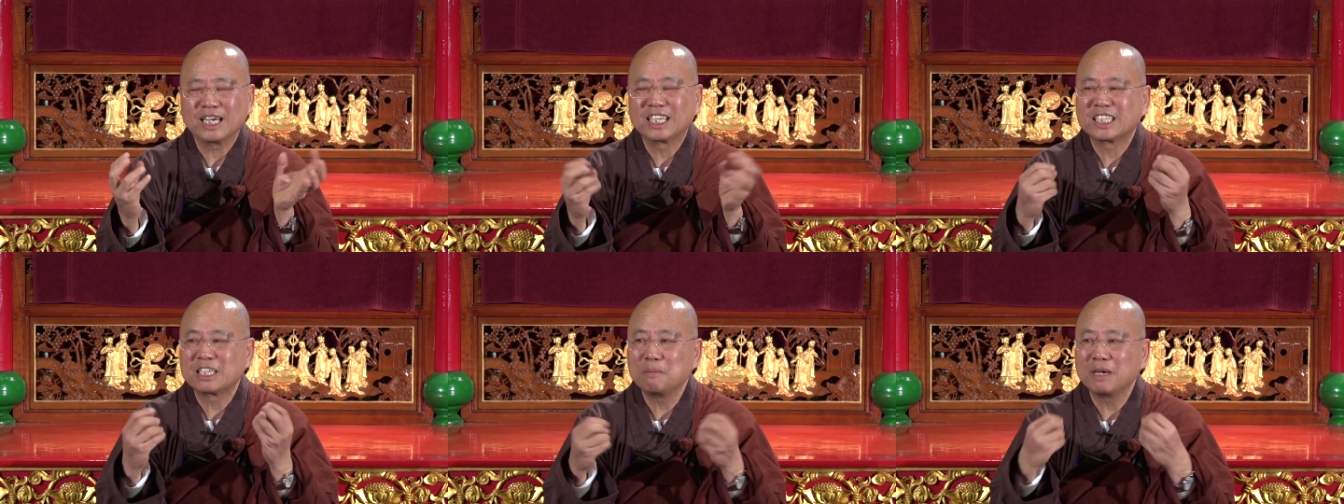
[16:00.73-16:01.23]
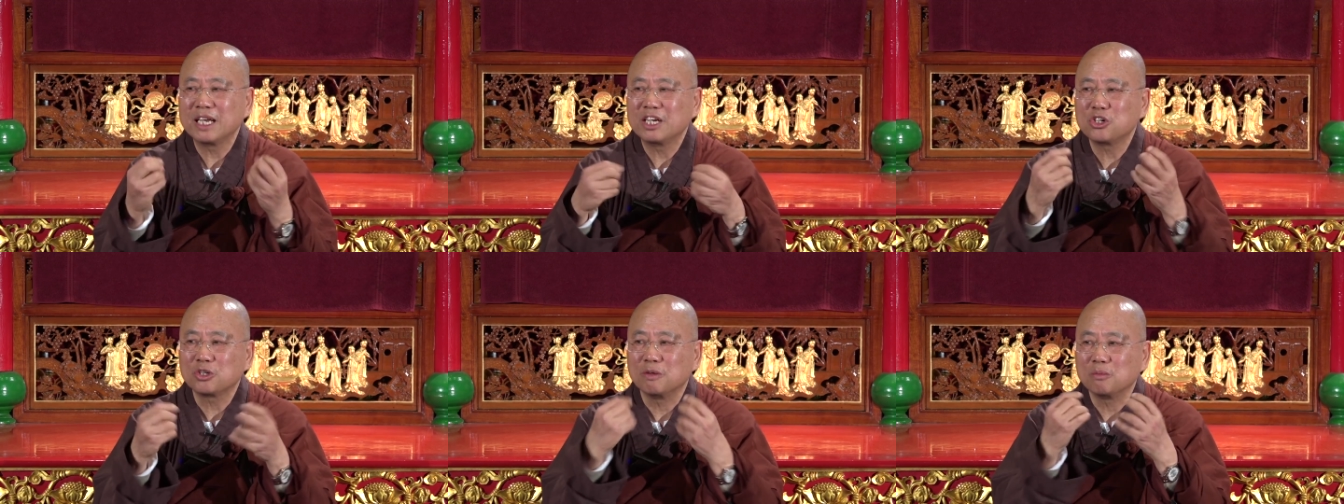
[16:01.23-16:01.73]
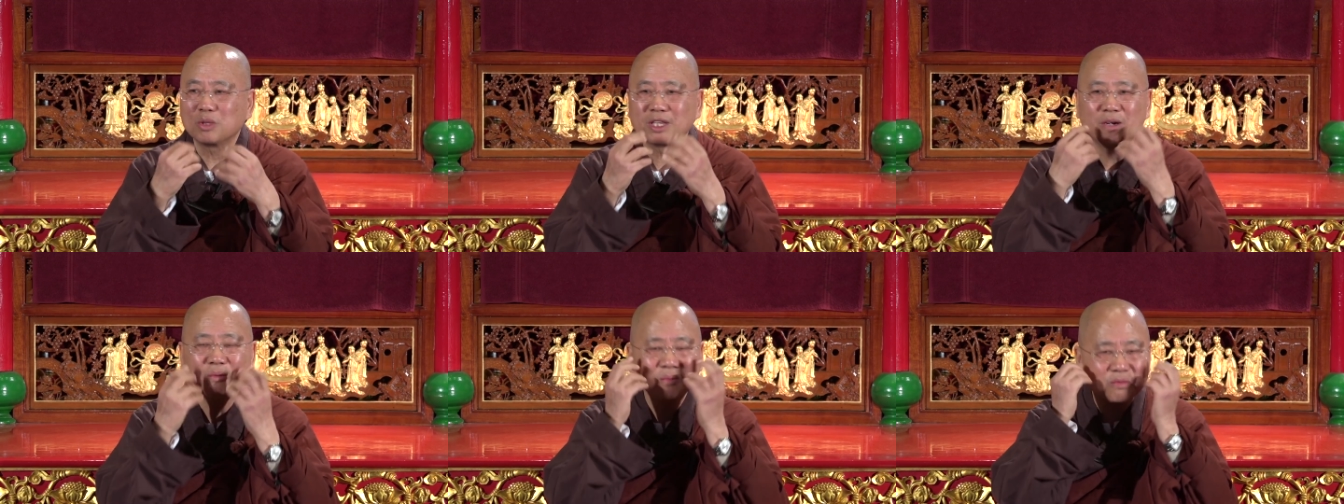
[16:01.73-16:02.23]
assimilation,
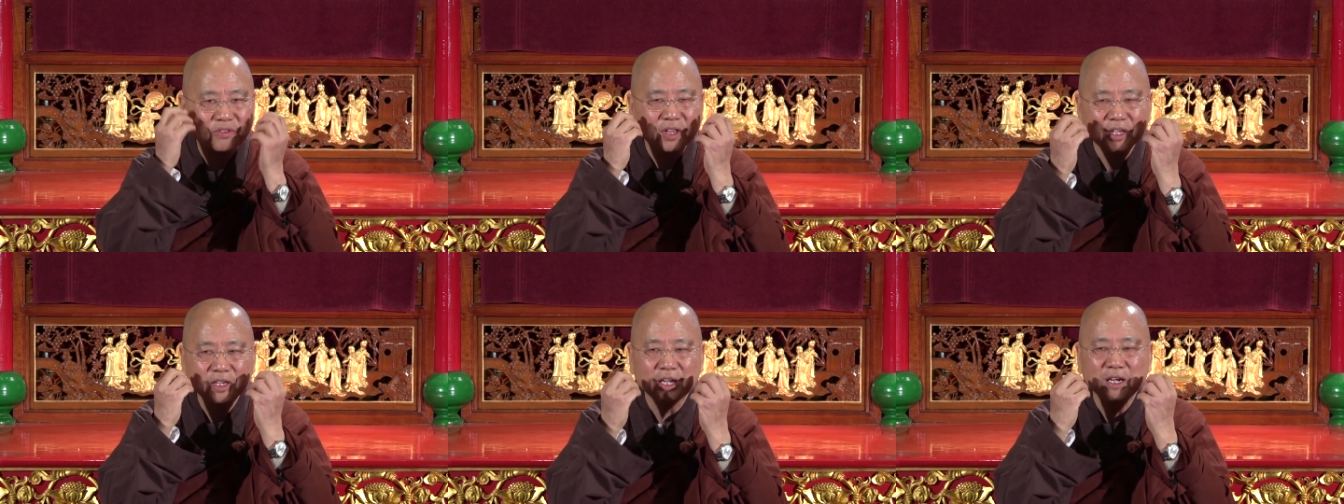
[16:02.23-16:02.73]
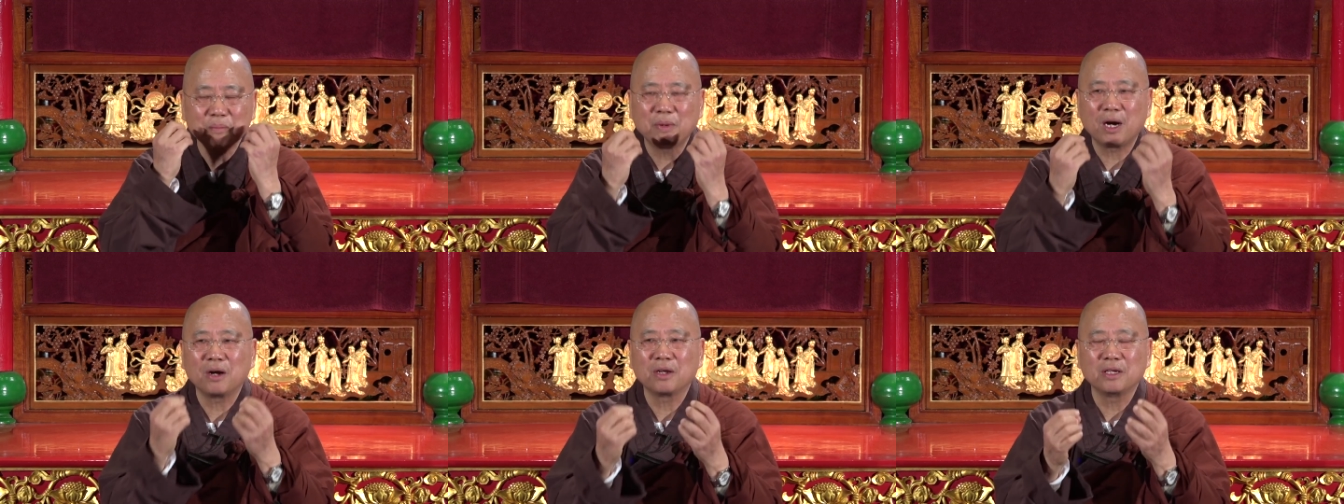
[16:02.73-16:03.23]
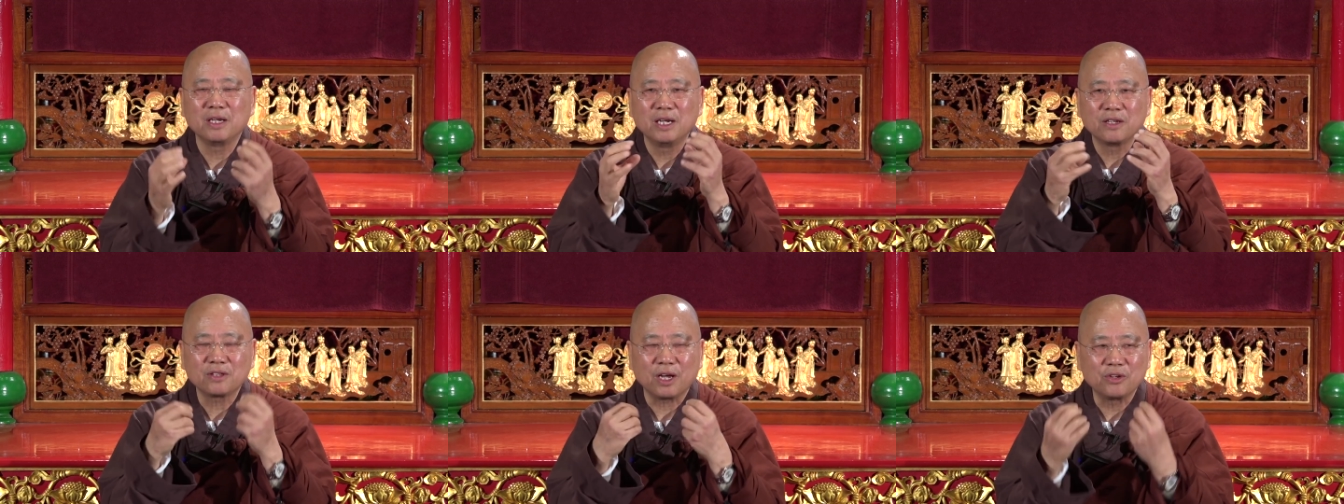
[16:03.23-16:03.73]
without thinking about it,
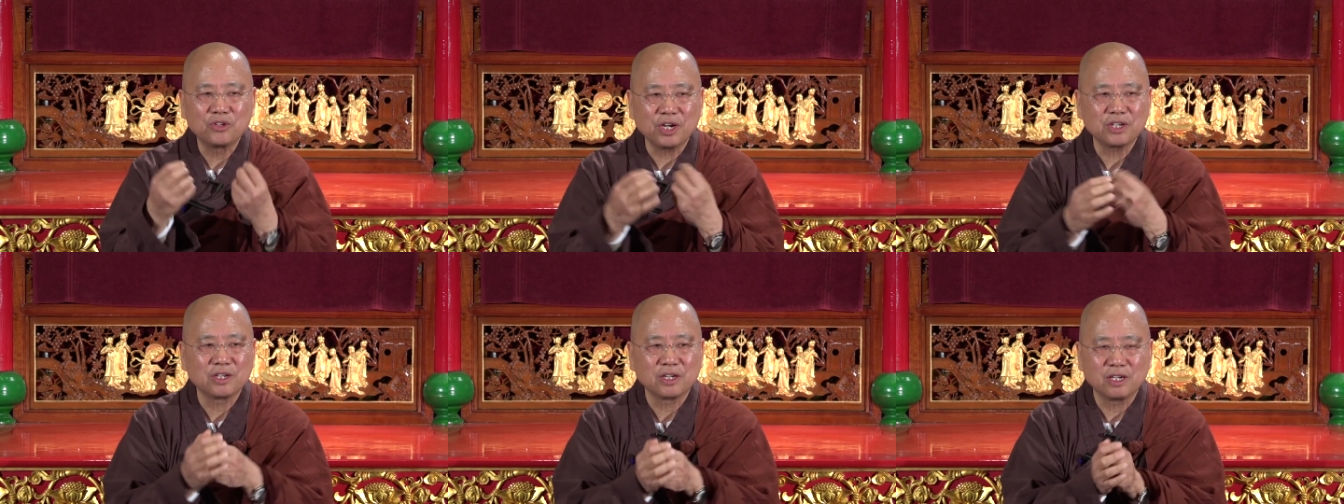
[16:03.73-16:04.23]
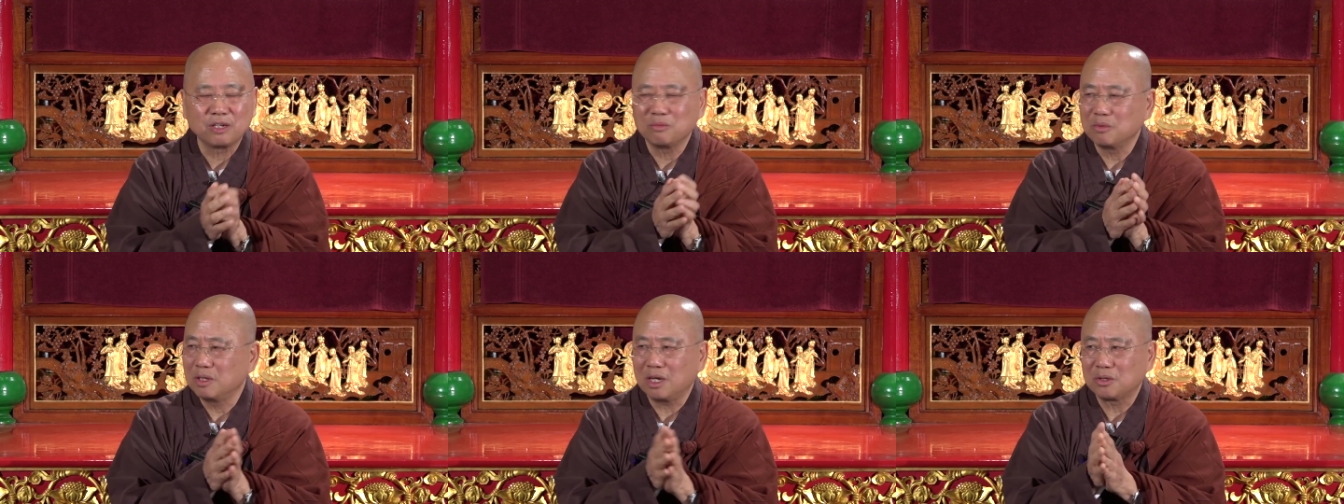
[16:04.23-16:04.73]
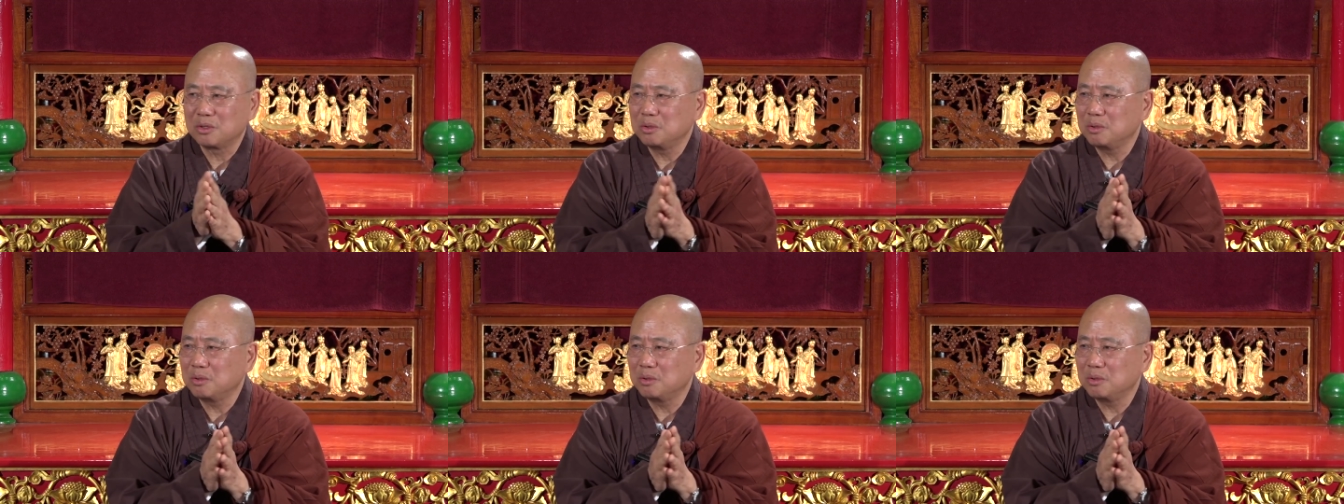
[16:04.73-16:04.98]
digesting it, will not do